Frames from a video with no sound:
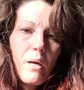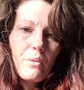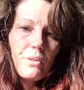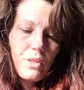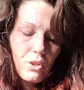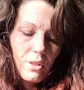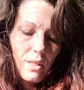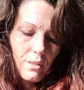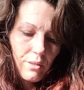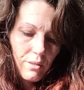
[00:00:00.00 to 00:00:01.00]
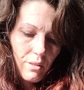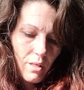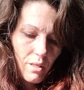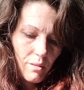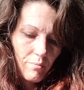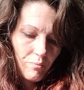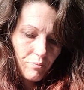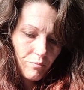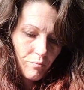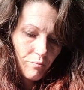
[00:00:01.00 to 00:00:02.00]
that was the trust,
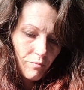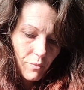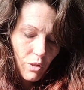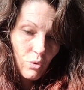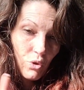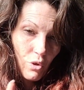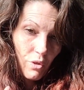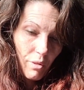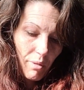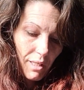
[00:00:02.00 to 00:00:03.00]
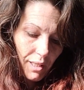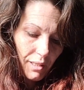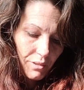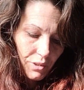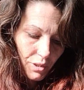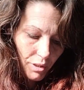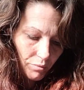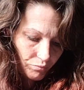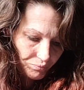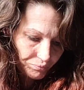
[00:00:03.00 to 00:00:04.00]
truth about Easter.
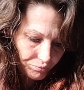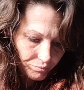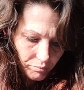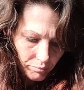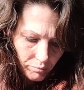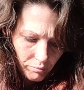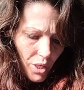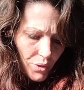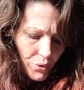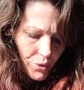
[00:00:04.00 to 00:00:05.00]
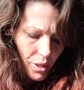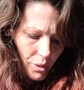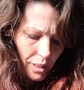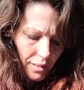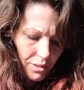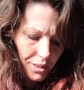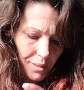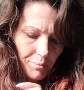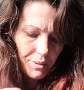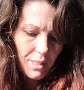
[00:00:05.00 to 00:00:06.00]
So it
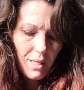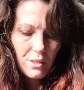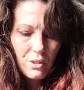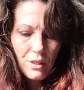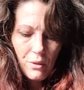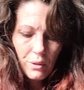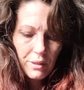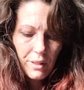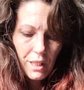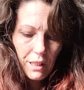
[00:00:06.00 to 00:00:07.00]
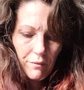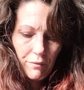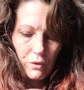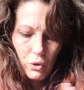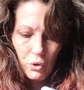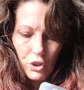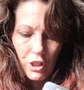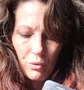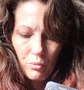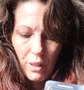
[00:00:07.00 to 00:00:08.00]
seems as though the
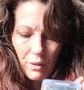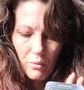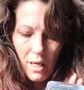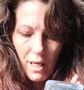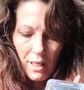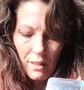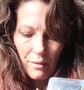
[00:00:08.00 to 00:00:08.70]
confusion went away.